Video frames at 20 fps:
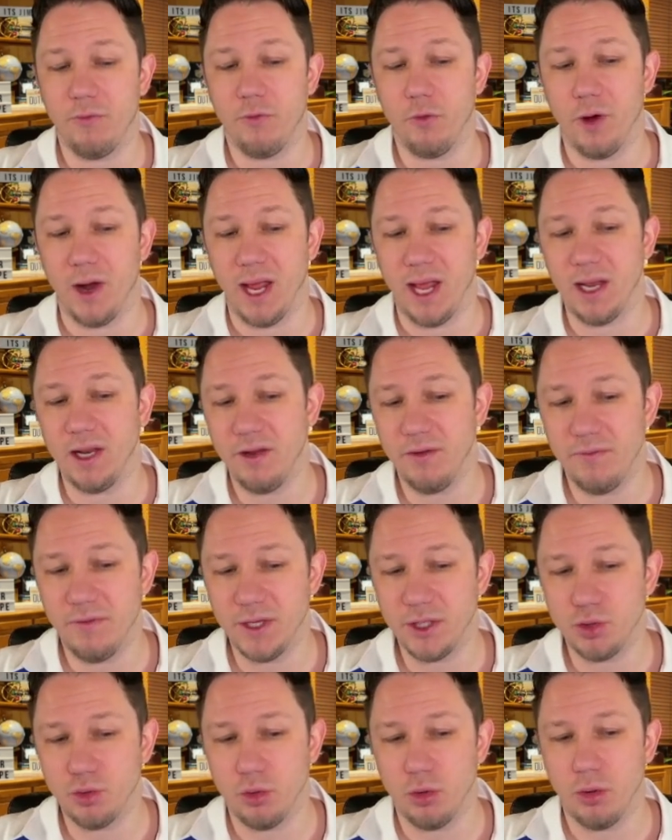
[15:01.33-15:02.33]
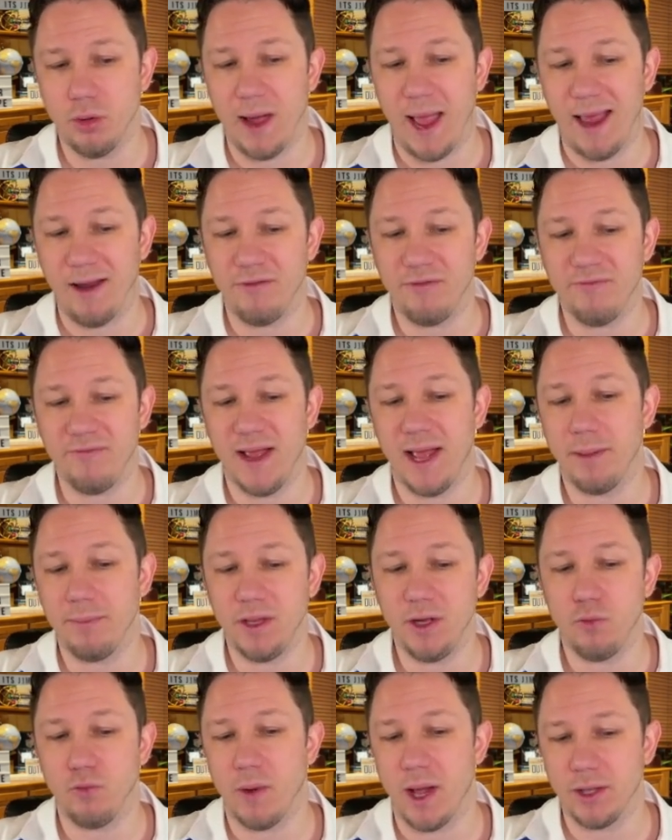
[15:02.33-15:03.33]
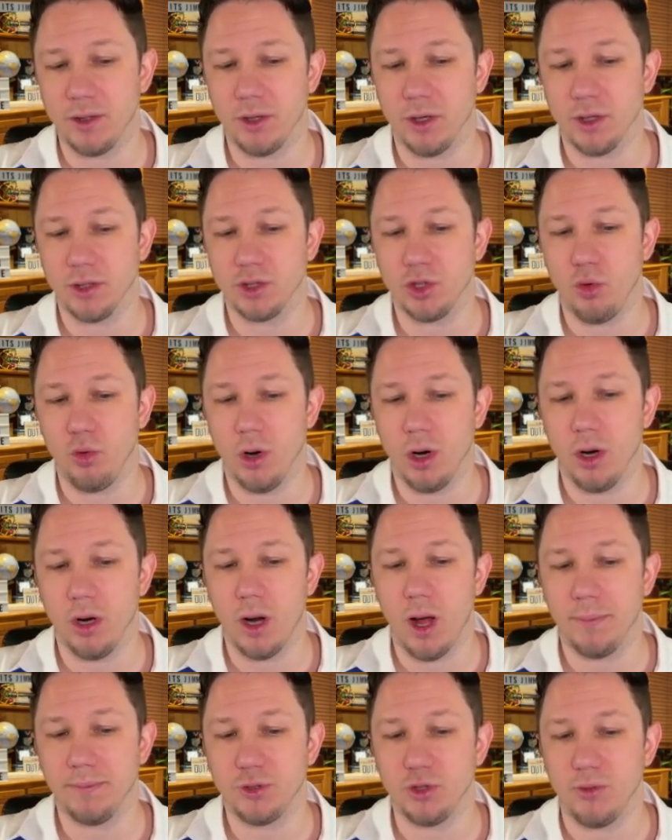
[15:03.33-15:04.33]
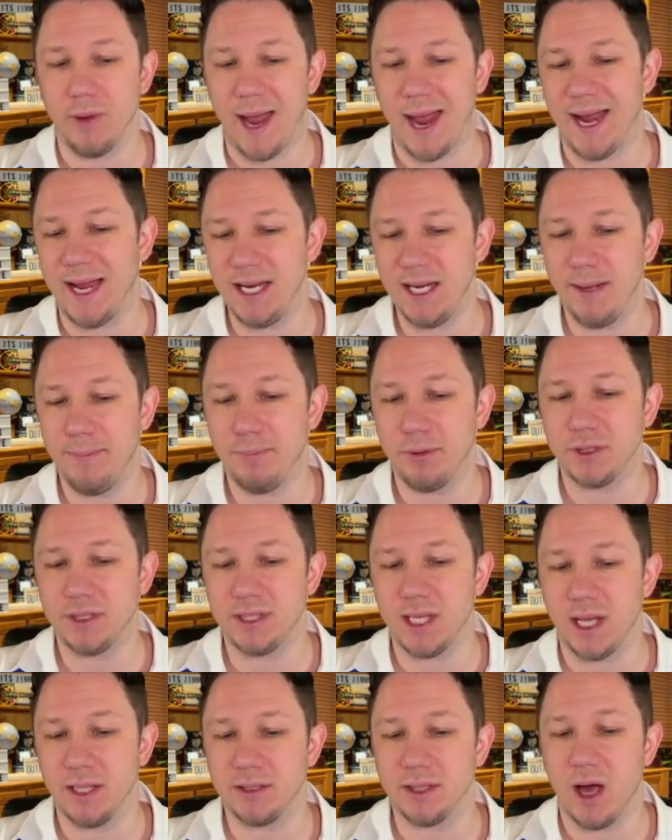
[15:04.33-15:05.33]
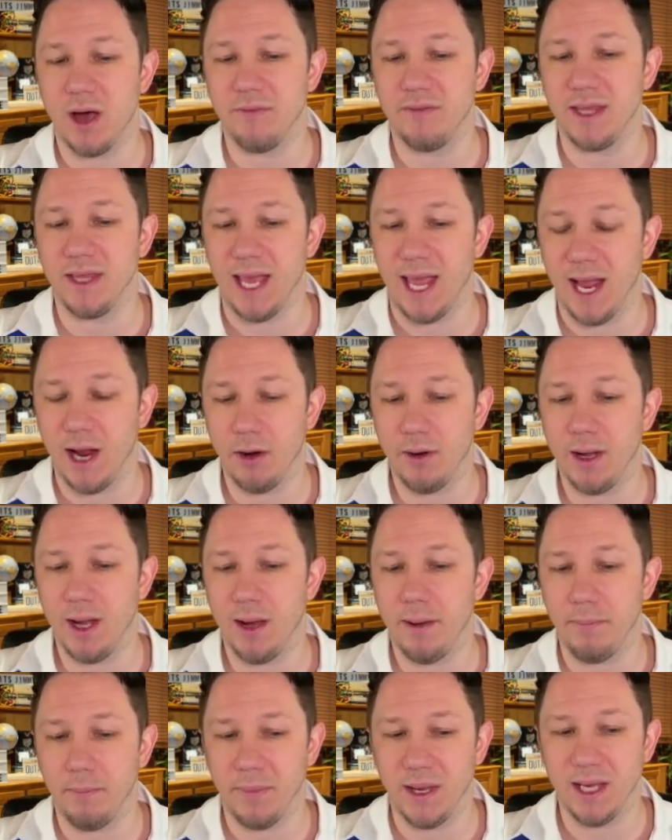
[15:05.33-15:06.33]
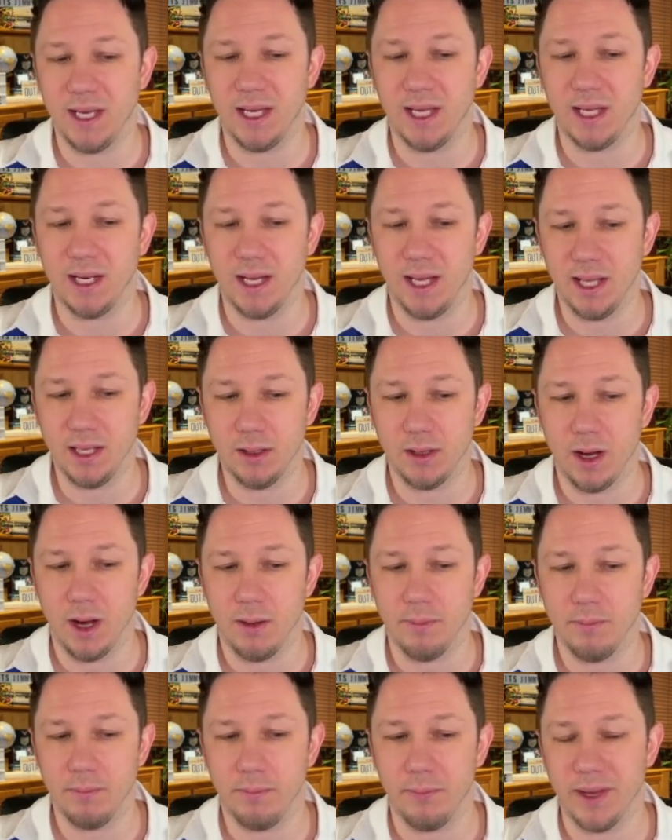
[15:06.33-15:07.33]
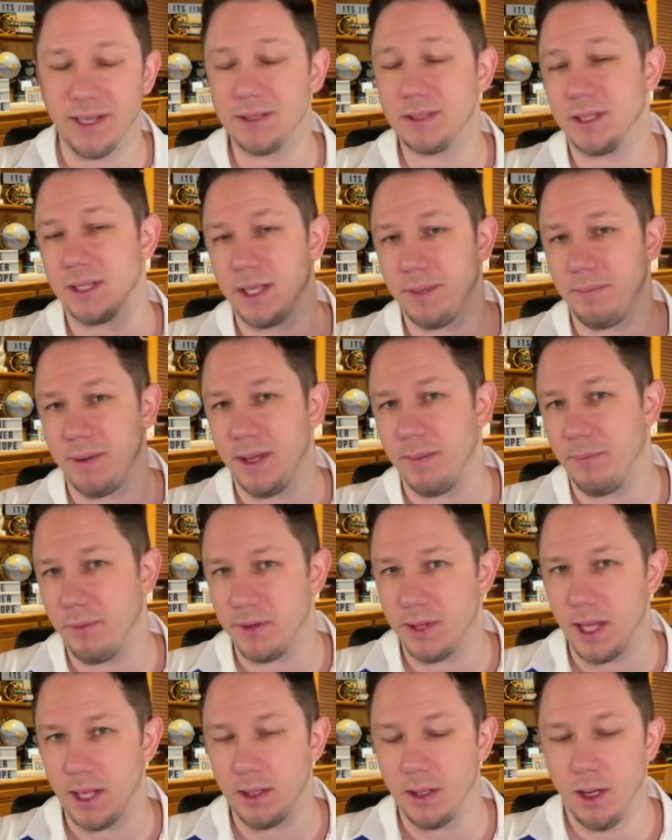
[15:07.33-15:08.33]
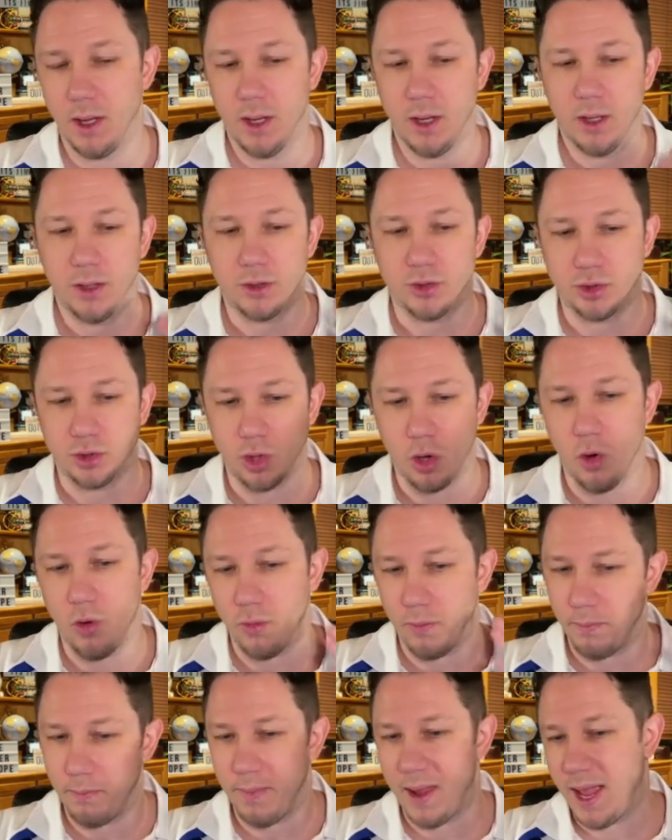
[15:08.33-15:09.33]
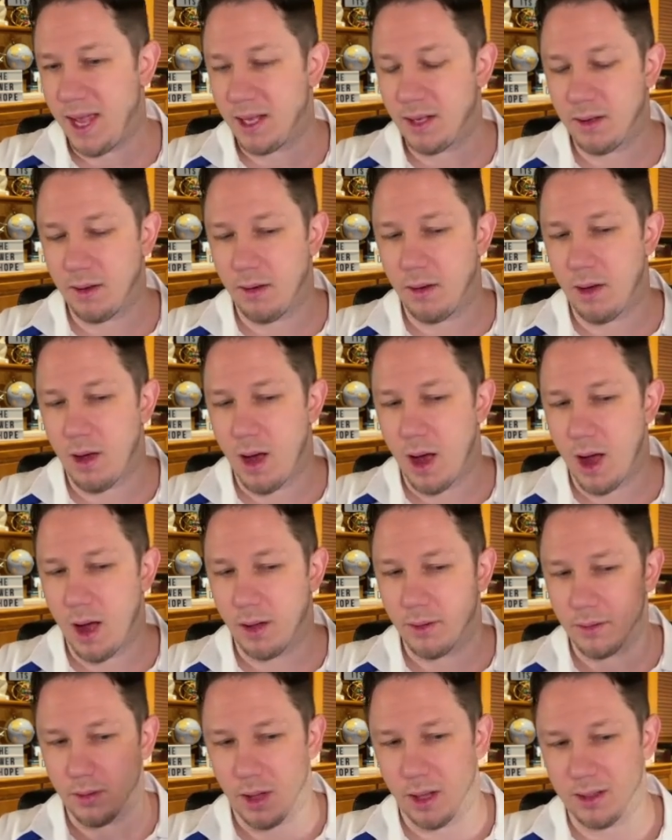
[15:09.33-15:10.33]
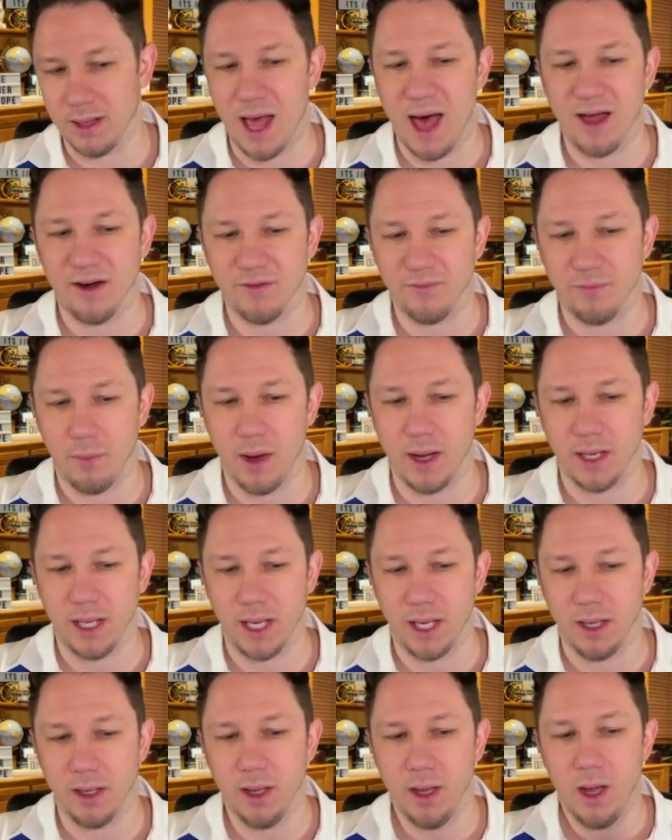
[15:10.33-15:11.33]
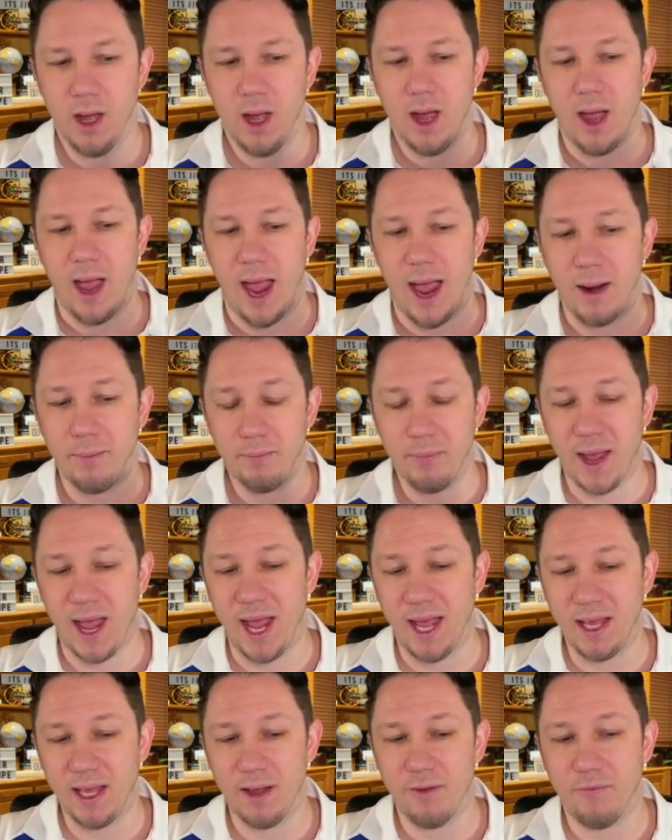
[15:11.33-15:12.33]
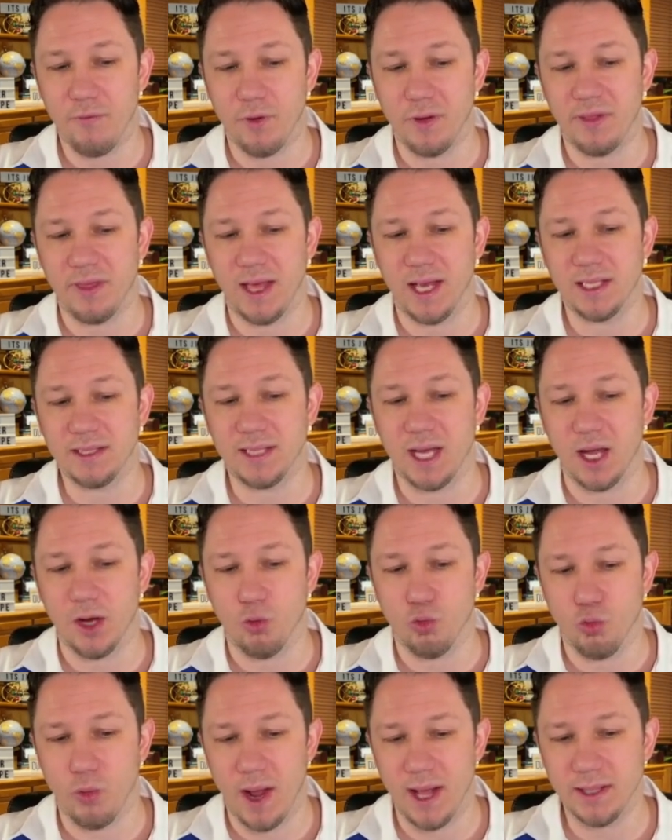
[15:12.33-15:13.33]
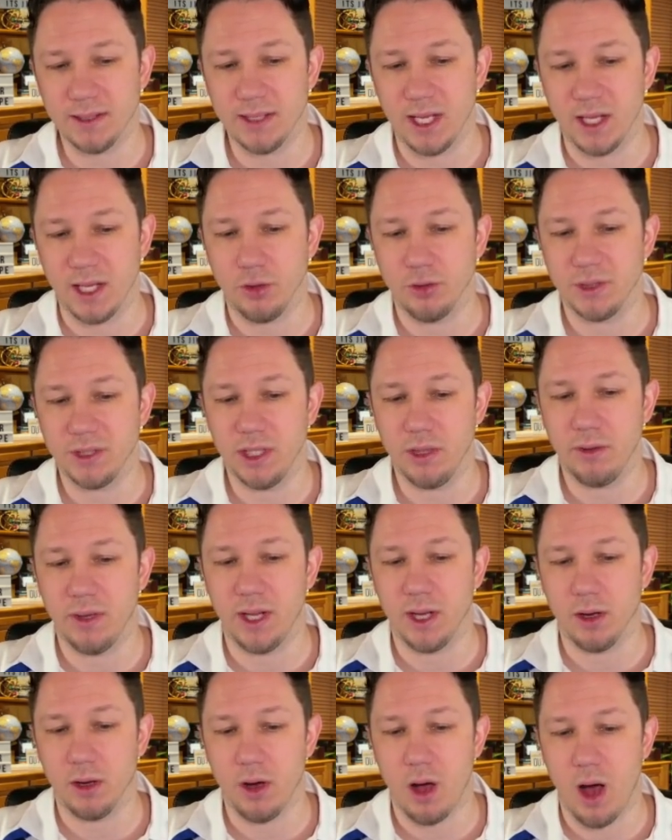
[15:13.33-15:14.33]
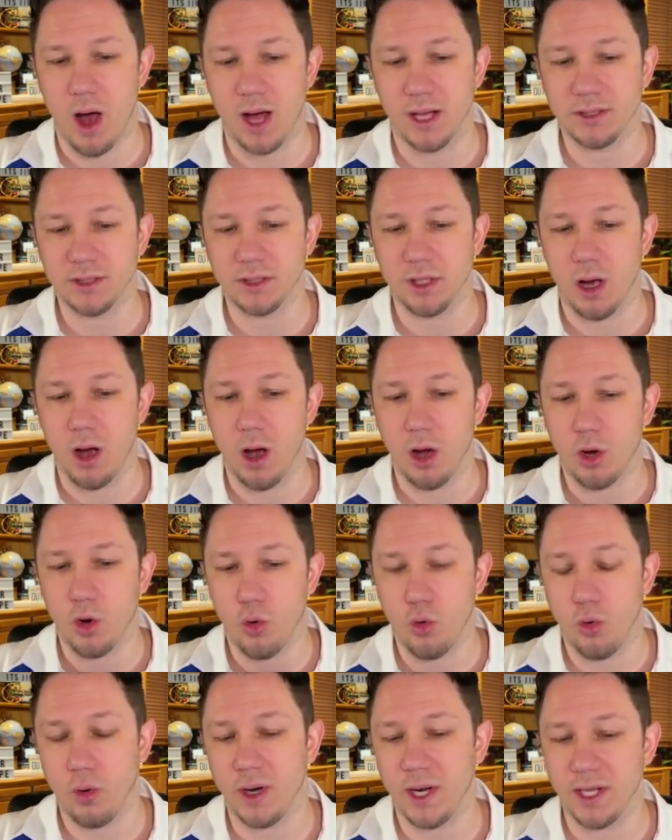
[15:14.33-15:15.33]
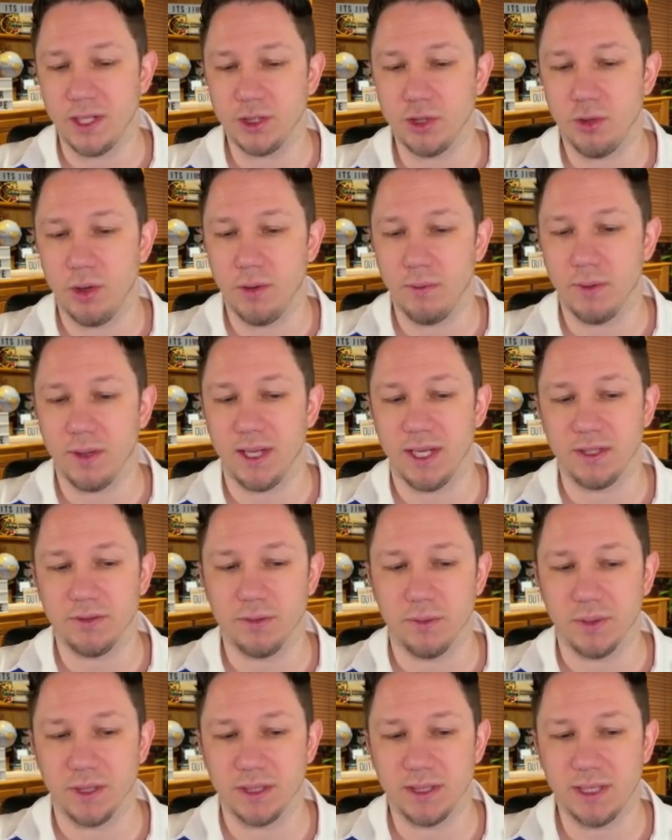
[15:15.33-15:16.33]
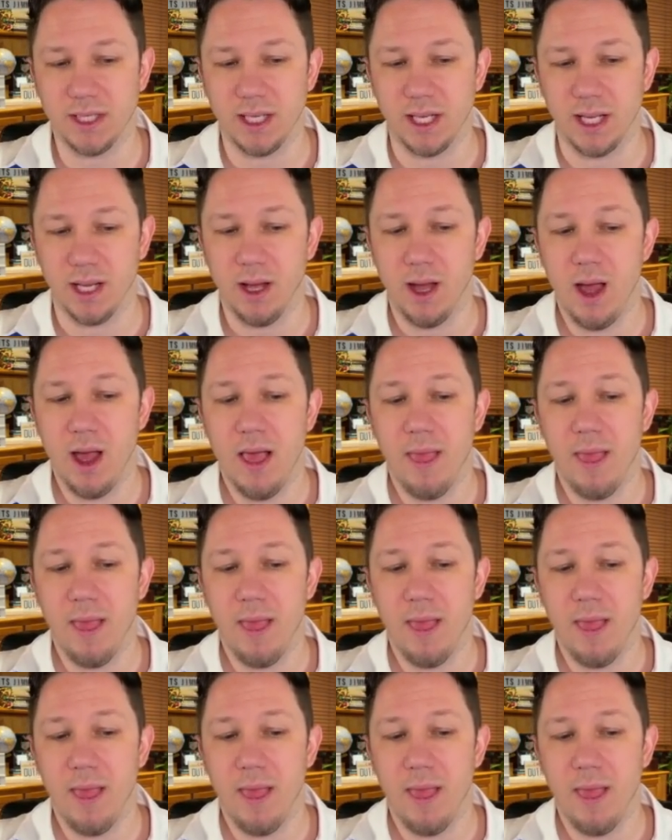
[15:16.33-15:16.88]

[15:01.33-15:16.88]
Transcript: for individual and family renters who earn up to 80% of the area median income, basically people that don't make a lot of money, and pay for things like rent and utility costs according to a release from the city.